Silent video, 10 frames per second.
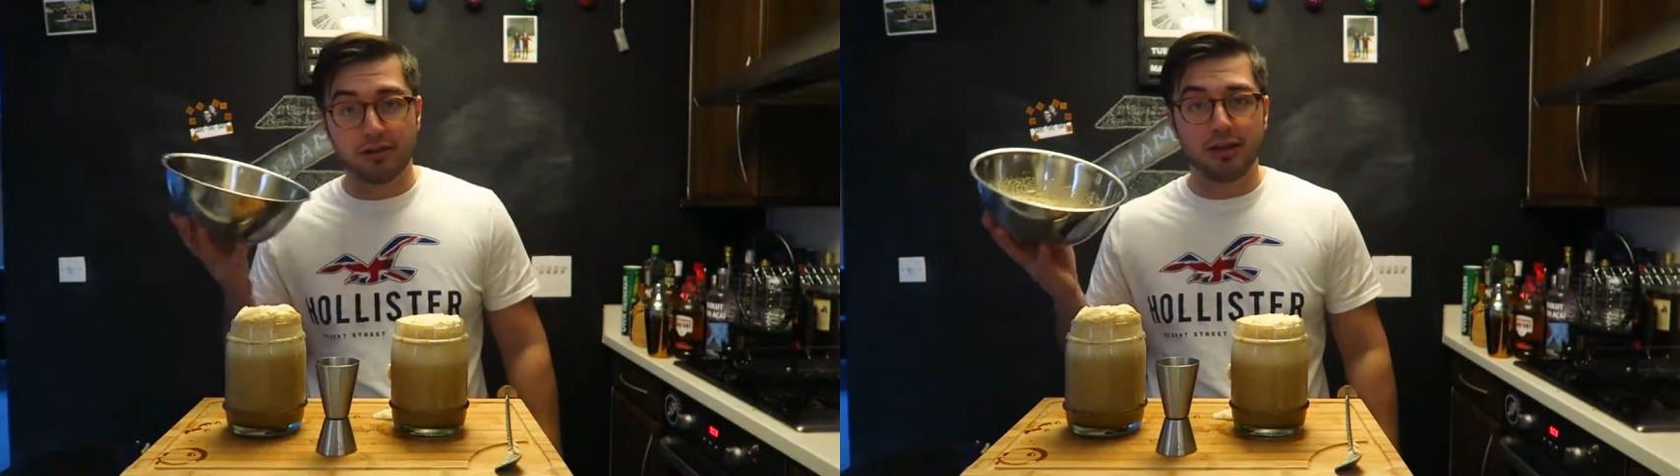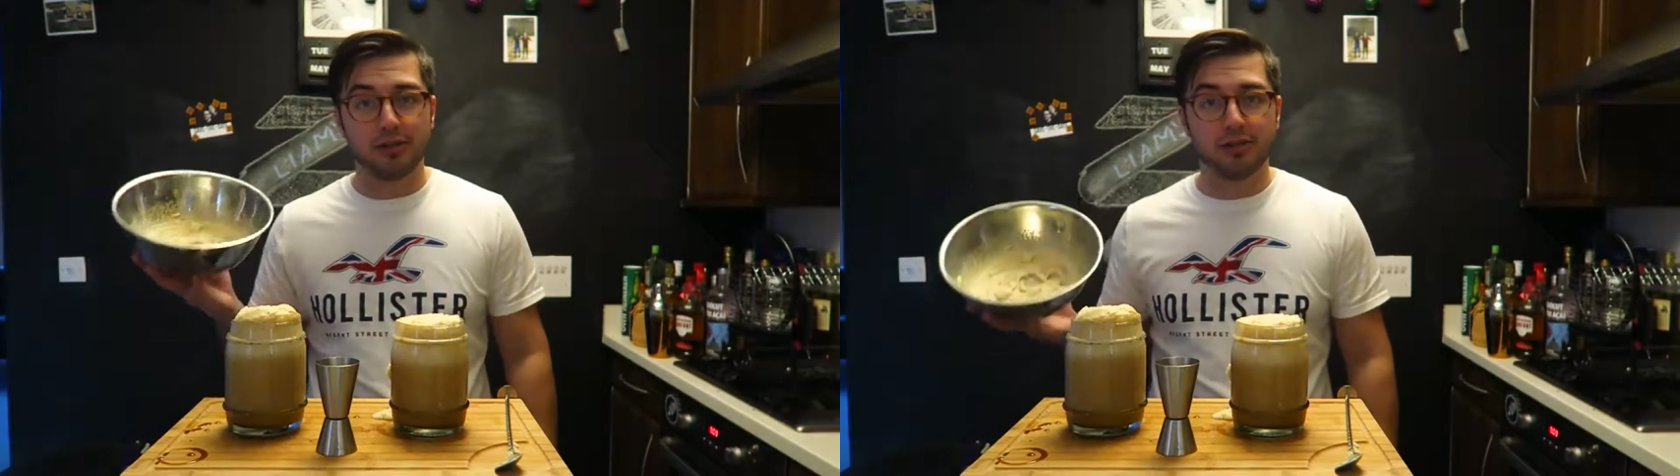
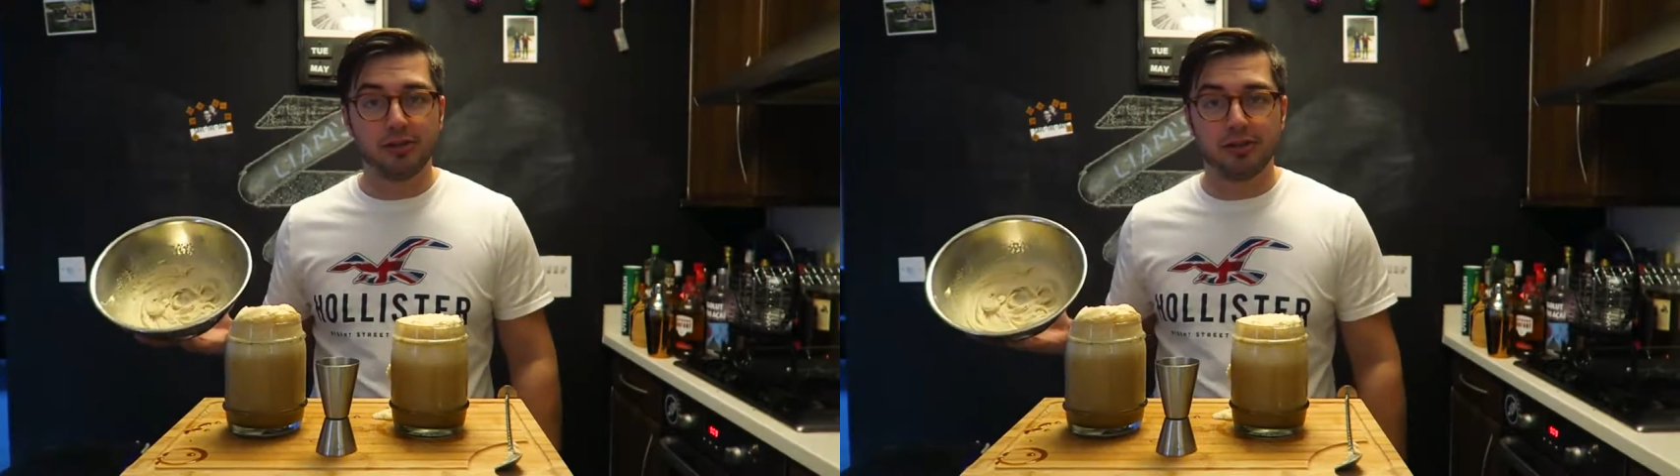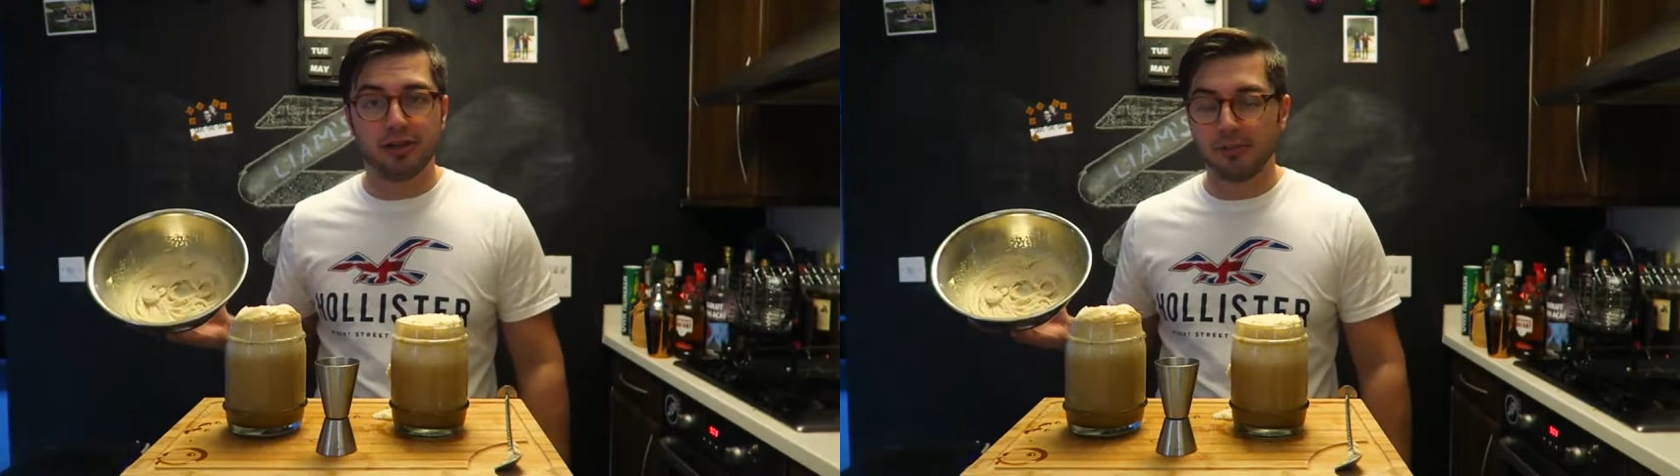So now we just
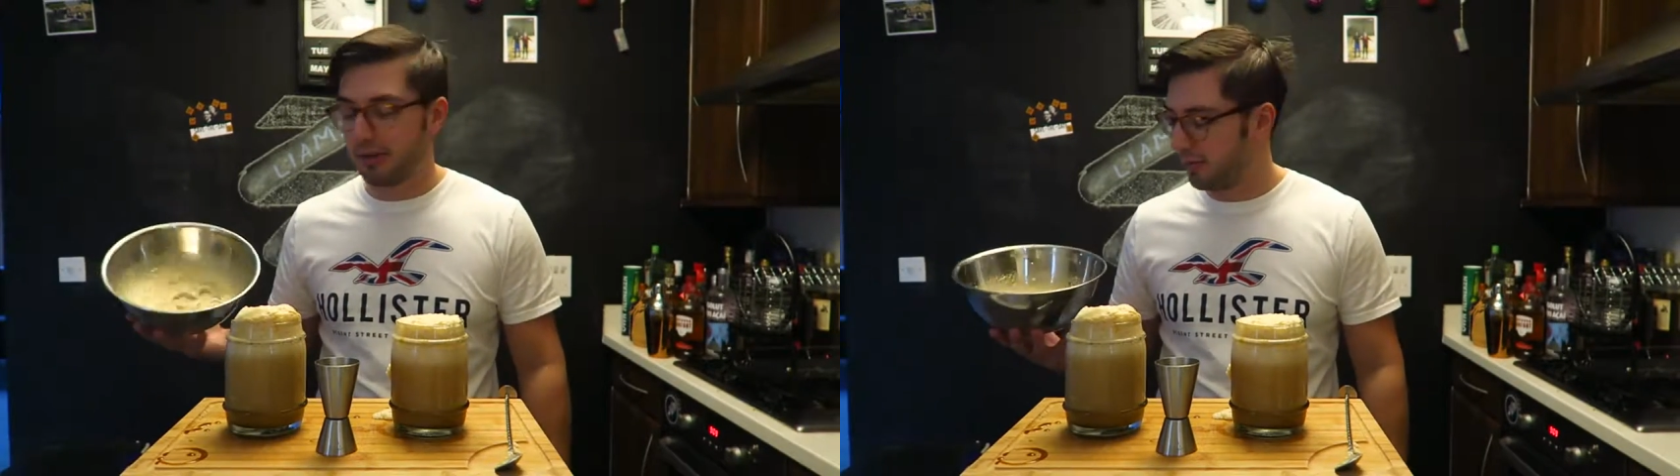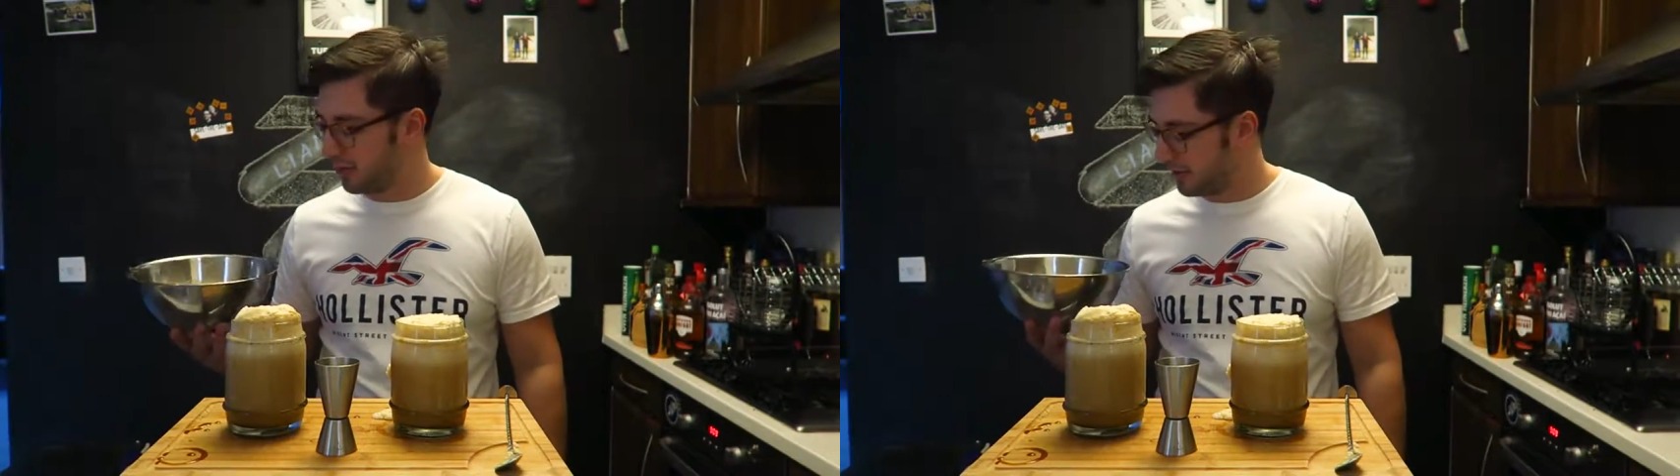do the
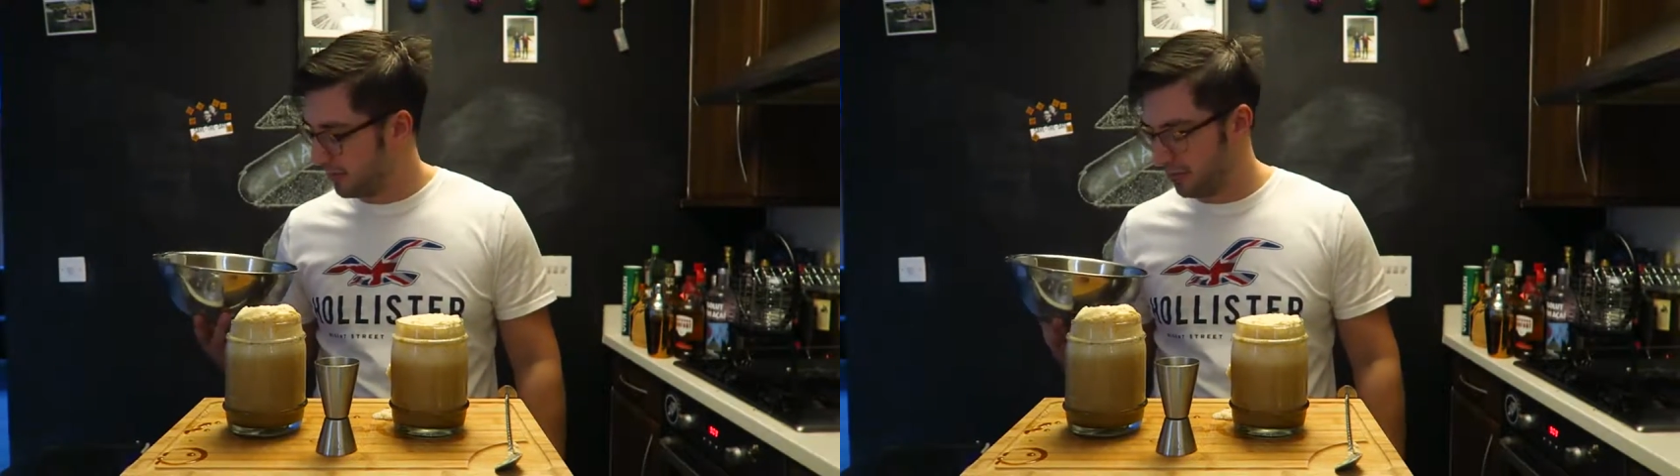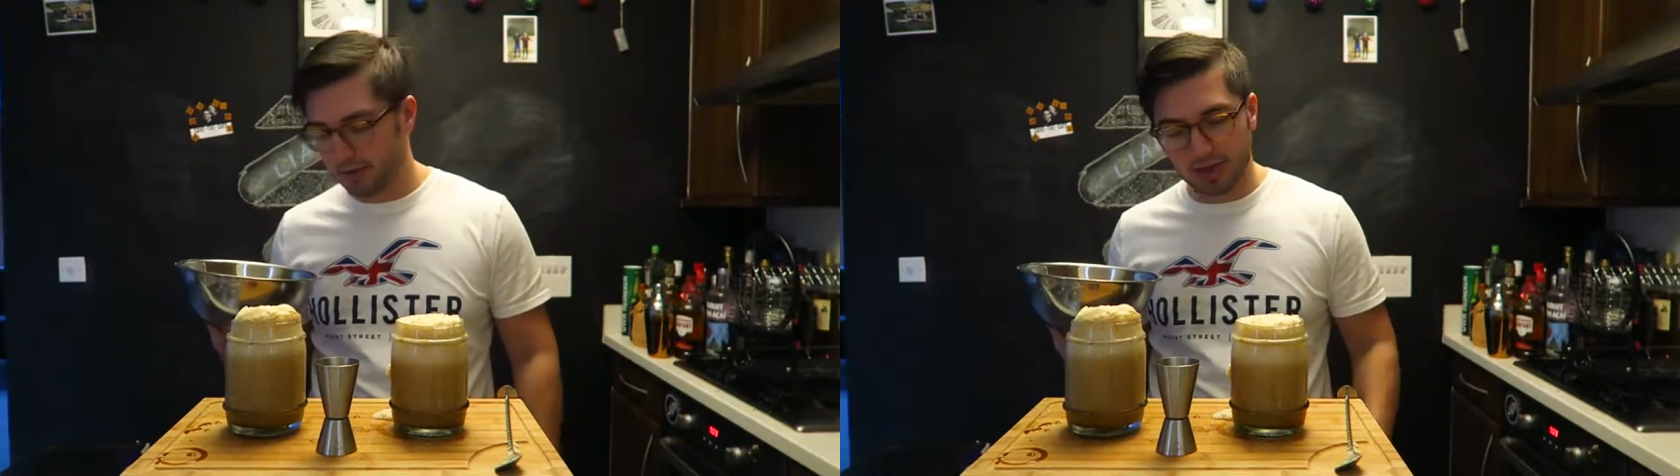topping. I'm gonna
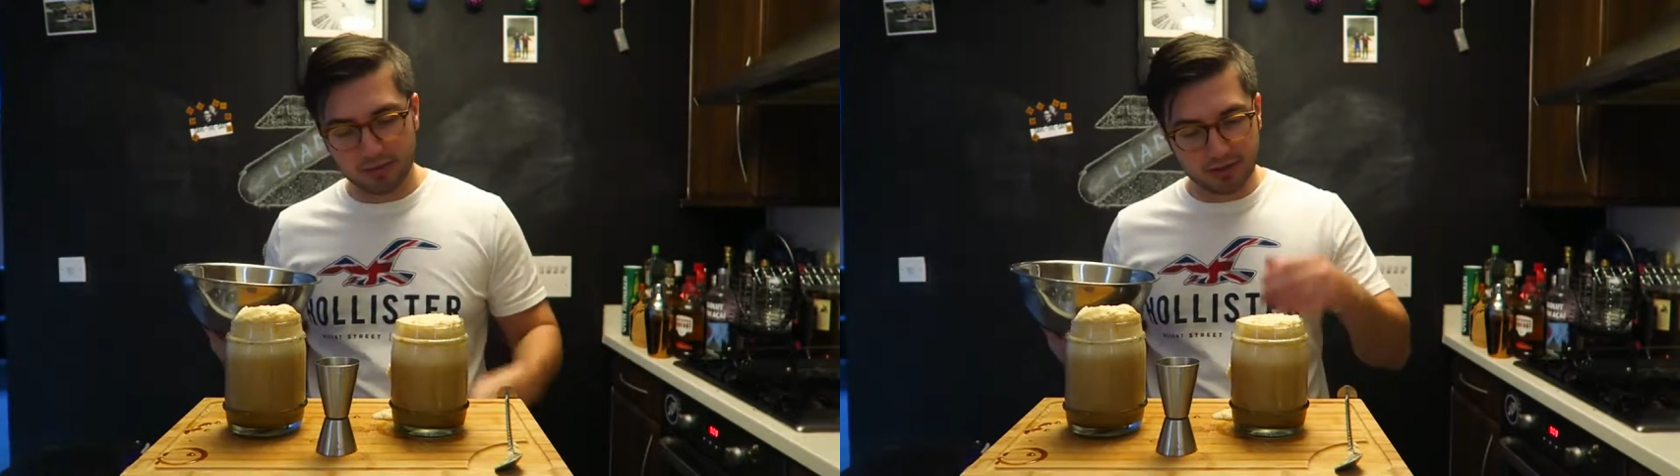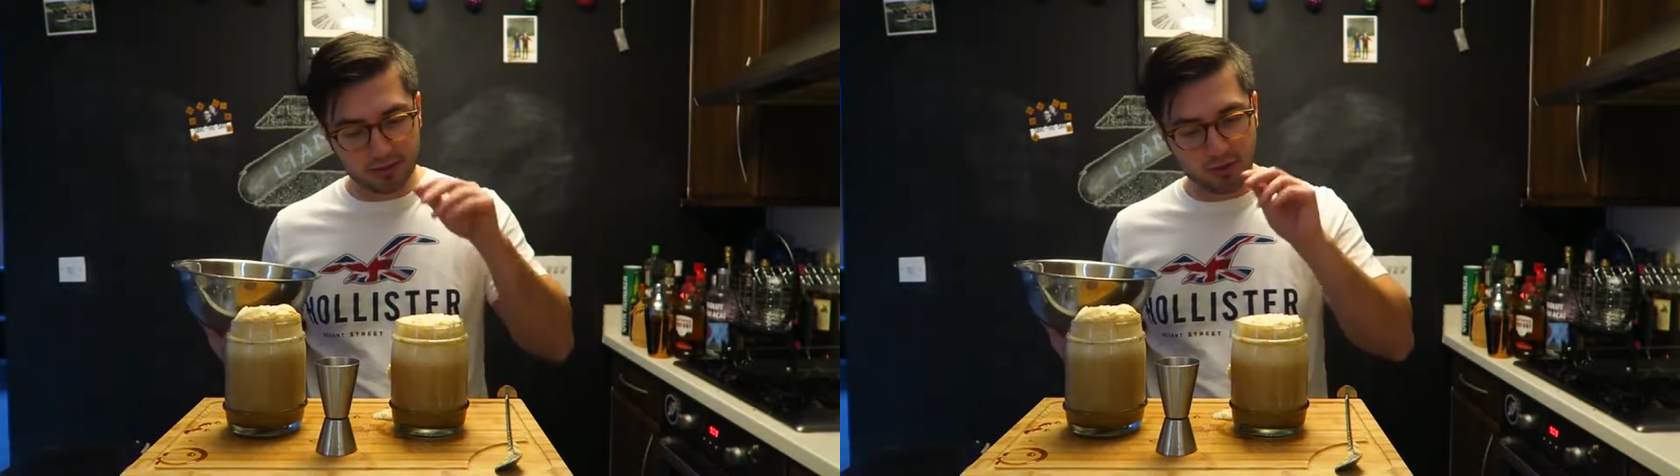spoon the
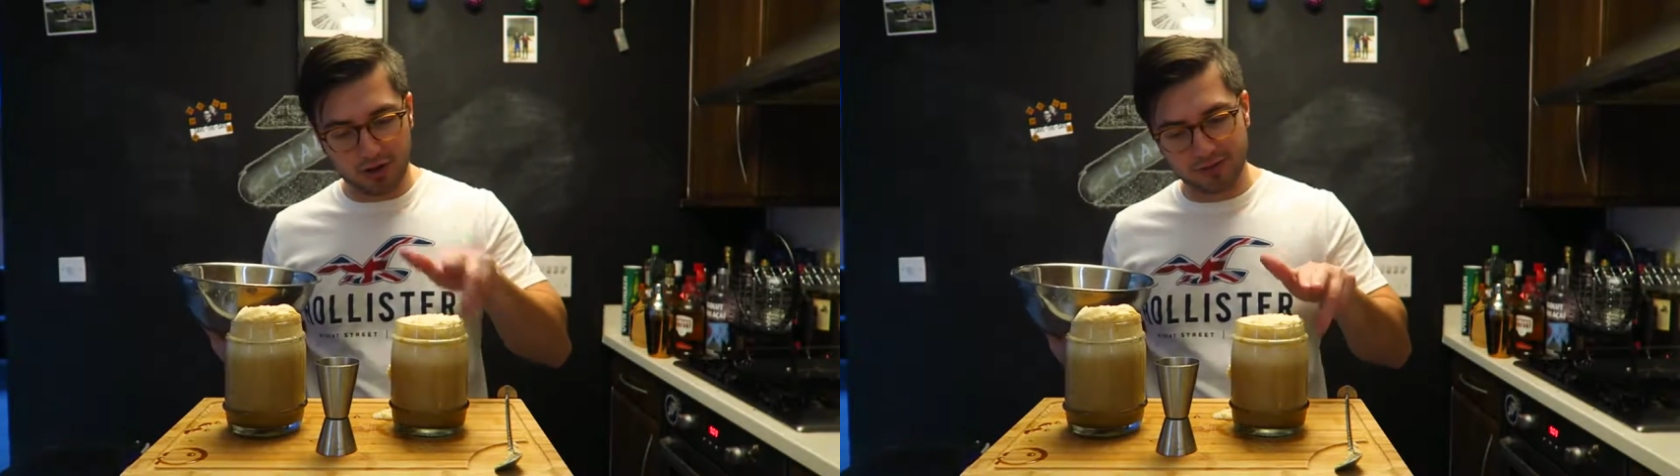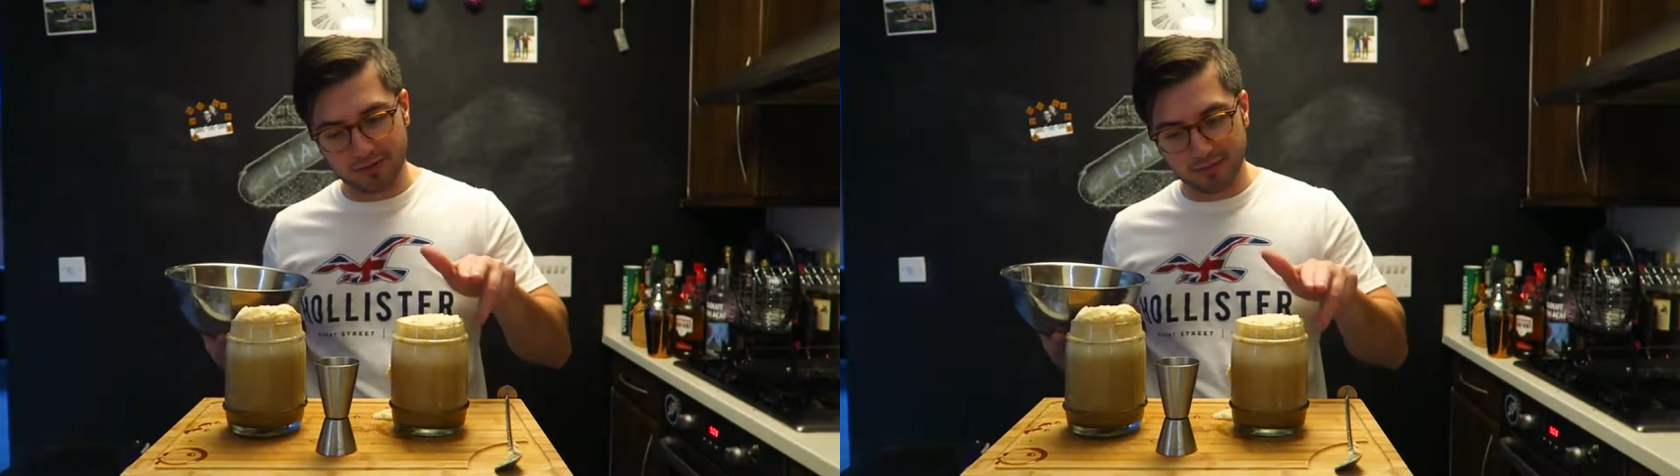topping onto
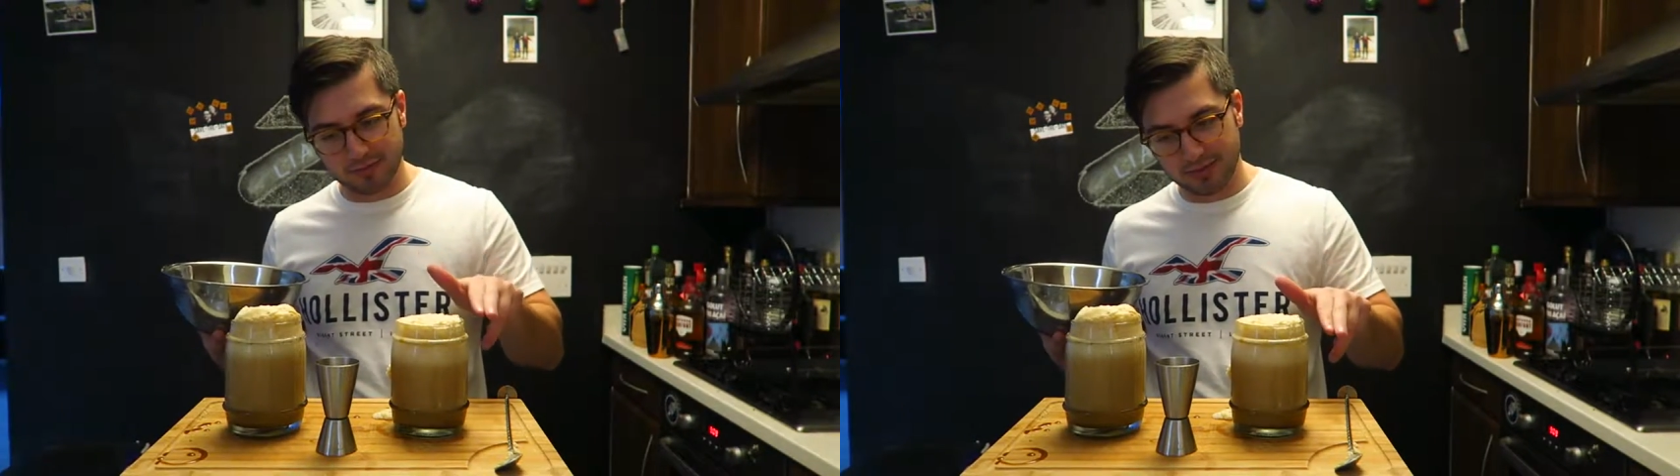one of them,